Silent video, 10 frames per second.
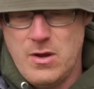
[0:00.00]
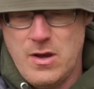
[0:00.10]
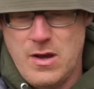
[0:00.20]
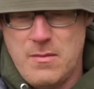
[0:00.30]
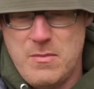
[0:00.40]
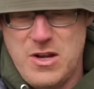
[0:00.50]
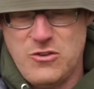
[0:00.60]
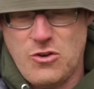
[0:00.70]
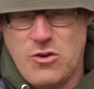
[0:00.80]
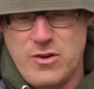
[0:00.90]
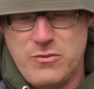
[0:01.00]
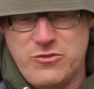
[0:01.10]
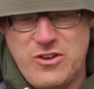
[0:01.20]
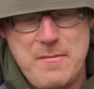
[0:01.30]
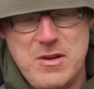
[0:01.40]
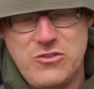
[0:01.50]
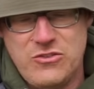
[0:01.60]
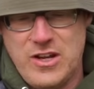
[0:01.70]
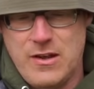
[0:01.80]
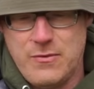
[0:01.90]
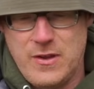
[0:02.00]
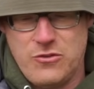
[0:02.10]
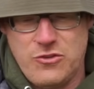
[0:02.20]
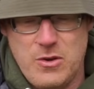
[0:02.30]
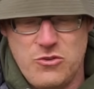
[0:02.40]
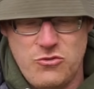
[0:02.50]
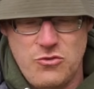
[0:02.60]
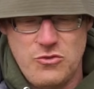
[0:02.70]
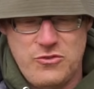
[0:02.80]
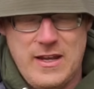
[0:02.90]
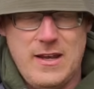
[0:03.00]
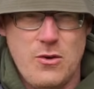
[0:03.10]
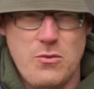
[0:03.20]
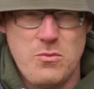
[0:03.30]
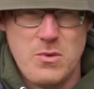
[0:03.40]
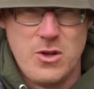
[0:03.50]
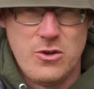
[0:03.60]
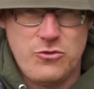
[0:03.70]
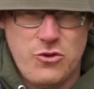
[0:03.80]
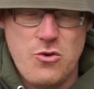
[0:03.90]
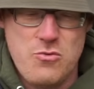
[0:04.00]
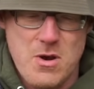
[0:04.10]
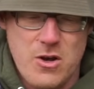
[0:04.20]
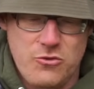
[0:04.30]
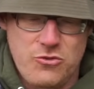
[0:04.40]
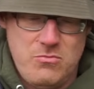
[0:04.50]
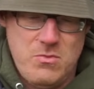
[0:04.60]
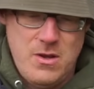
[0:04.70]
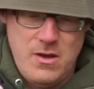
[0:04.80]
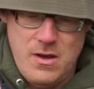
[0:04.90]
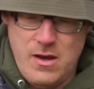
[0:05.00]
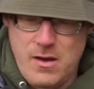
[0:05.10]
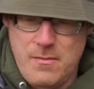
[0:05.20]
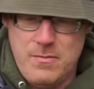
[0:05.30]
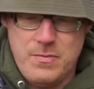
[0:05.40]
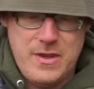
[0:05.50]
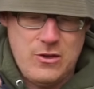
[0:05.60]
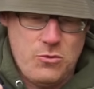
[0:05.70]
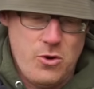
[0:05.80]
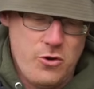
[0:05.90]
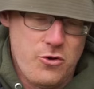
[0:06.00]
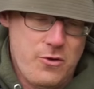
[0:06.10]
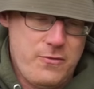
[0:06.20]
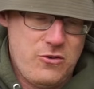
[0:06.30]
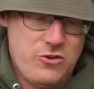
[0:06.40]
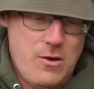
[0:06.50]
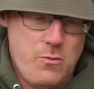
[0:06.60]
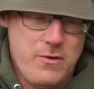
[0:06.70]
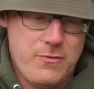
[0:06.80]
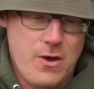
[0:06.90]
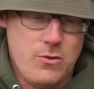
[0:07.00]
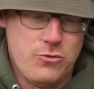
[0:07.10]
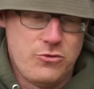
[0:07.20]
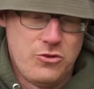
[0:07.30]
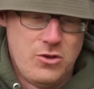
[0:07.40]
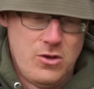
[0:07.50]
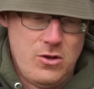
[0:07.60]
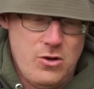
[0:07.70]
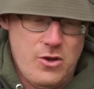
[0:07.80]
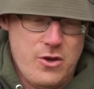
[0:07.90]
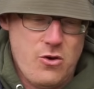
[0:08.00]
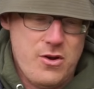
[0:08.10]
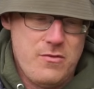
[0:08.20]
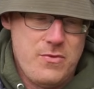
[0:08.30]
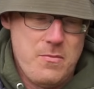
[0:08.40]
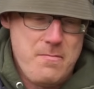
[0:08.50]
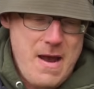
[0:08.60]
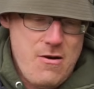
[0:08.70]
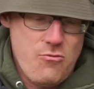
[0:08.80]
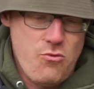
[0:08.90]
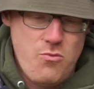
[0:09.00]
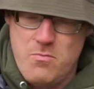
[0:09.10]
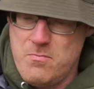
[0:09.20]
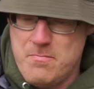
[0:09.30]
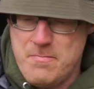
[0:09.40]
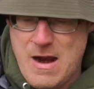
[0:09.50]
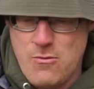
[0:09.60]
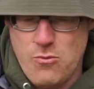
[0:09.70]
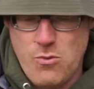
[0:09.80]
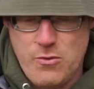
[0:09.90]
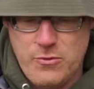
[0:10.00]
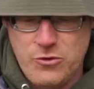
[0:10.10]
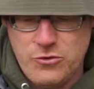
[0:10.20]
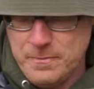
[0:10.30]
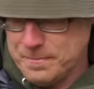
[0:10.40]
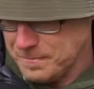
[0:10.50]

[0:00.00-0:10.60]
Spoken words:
and it's kind of semi-stiff this, so it shouldn't tangle too much. That's quite good, and I fished that with those, like the barrel wafters.